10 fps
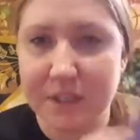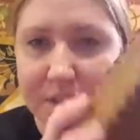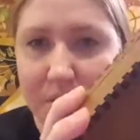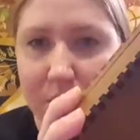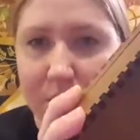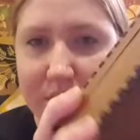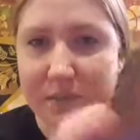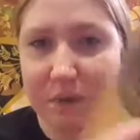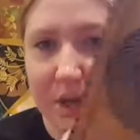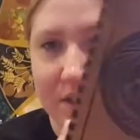So this
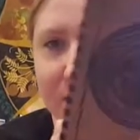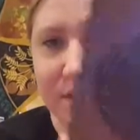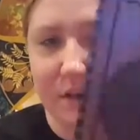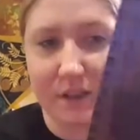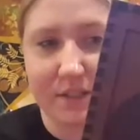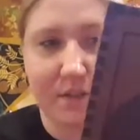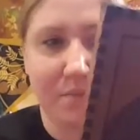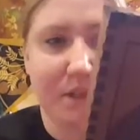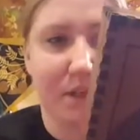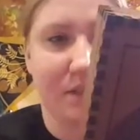box is awesome
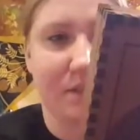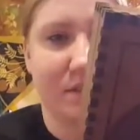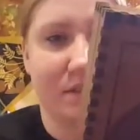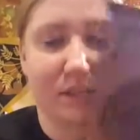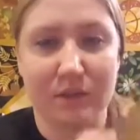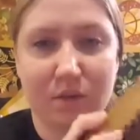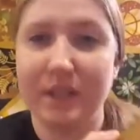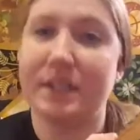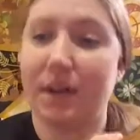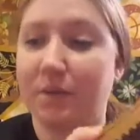because it's
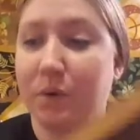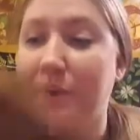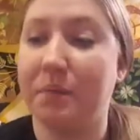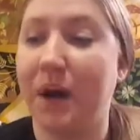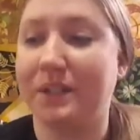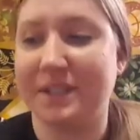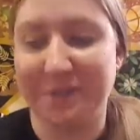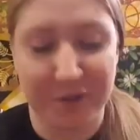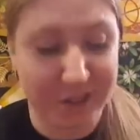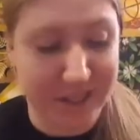great to have wooden boxes
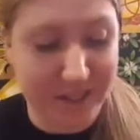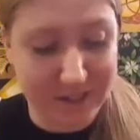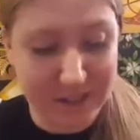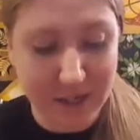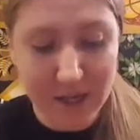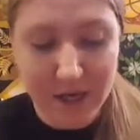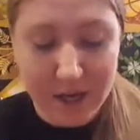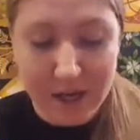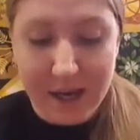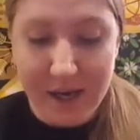for your decks.
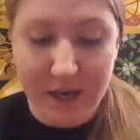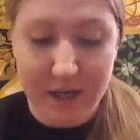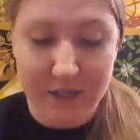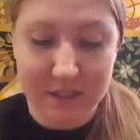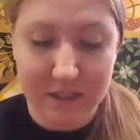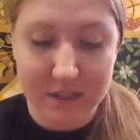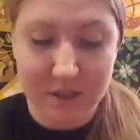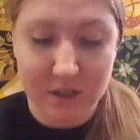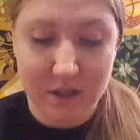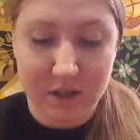And
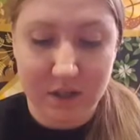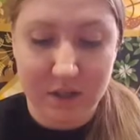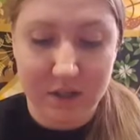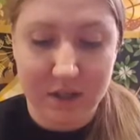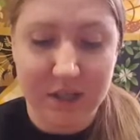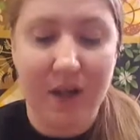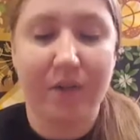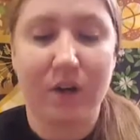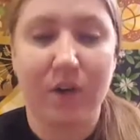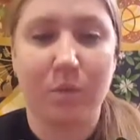the
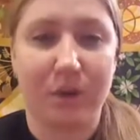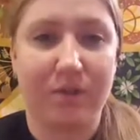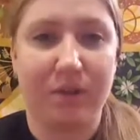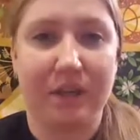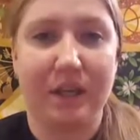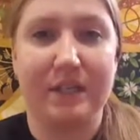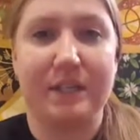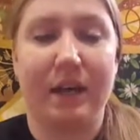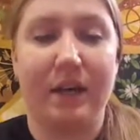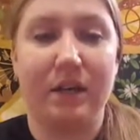other wonderful thing is
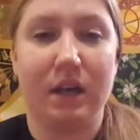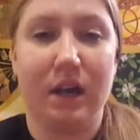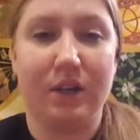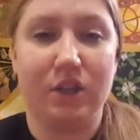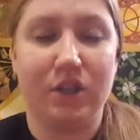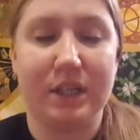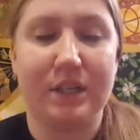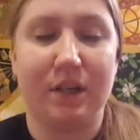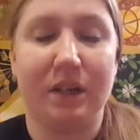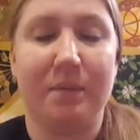that she
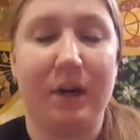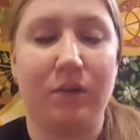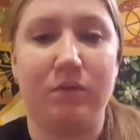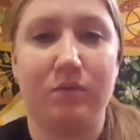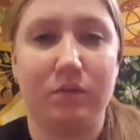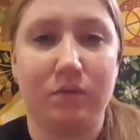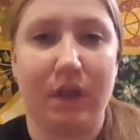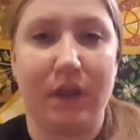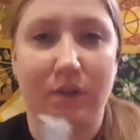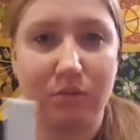is all about
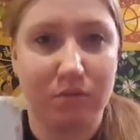like